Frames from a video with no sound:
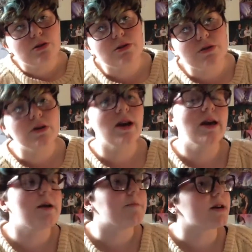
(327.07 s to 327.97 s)
you,
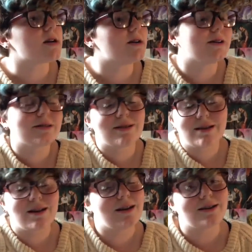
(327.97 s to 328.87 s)
because
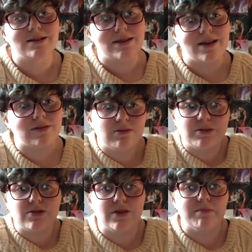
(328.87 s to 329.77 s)
I honestly have so
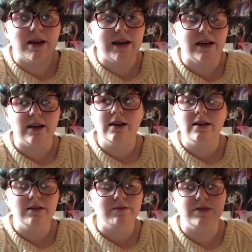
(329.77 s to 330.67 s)
much fun making
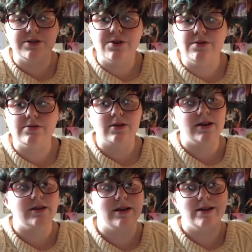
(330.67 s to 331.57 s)
videos.
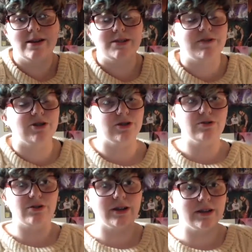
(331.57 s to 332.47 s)
I especially
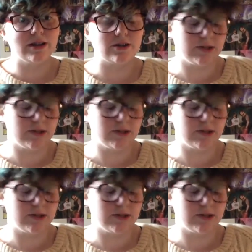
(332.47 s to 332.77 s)
enjoyed last